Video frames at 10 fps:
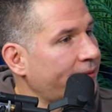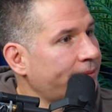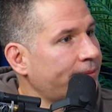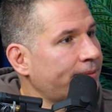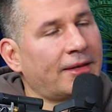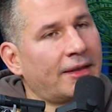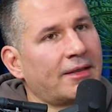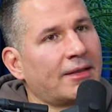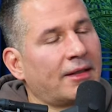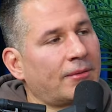Yeah.
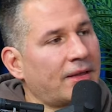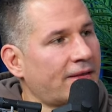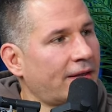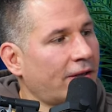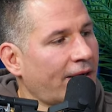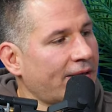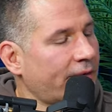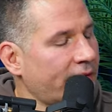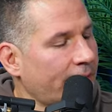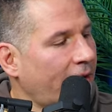It's, yeah. It's an
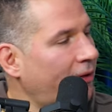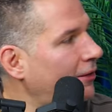aggressive smell.